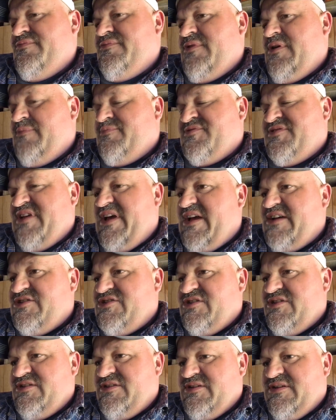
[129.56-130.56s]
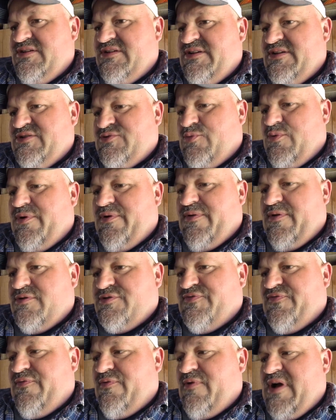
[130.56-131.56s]
Obsession is one of
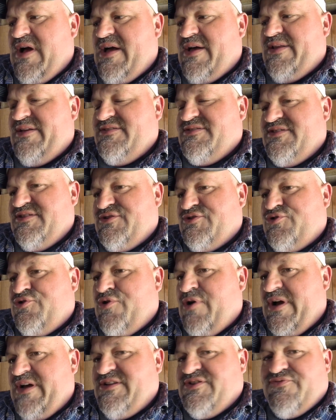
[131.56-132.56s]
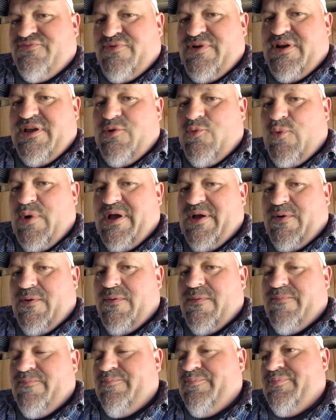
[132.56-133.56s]
those varieties that crates really well.
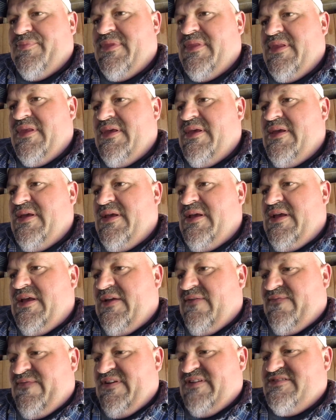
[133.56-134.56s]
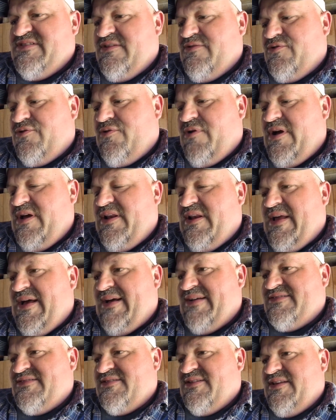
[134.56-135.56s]
It fits in the crate
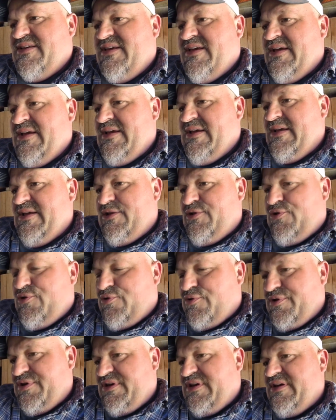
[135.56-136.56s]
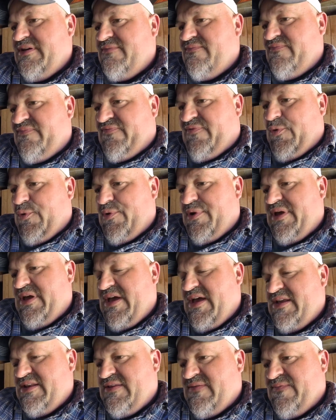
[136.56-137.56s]
nicely. You'll get
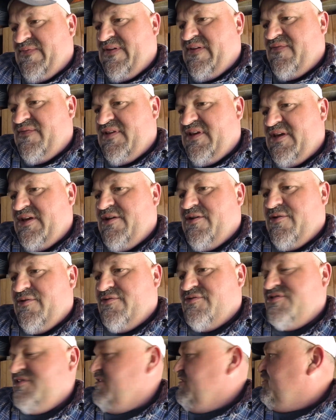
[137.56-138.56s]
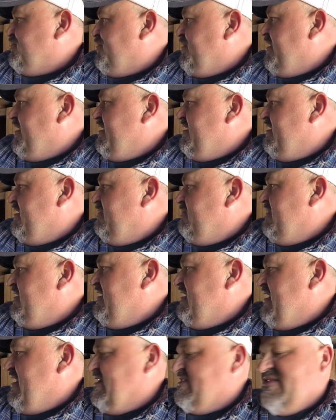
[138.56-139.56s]
48 to 50 ears in a crate, and it be
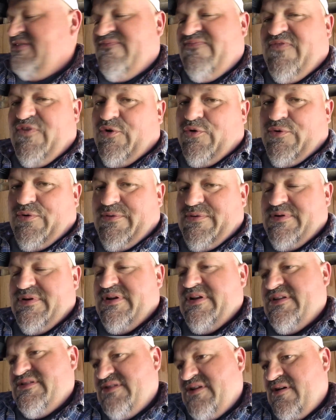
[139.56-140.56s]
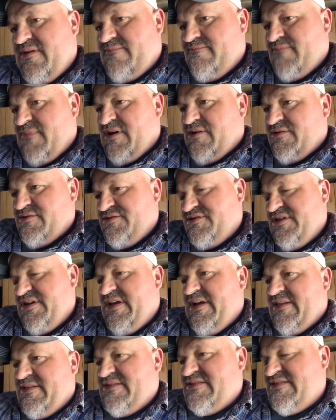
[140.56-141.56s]
nice and full, and it's not bulging
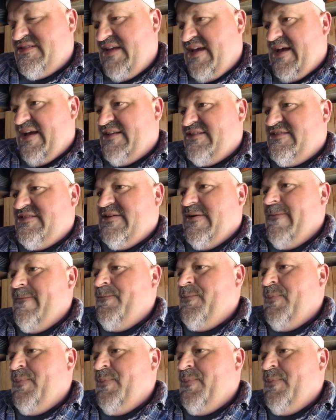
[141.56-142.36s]
out the sides.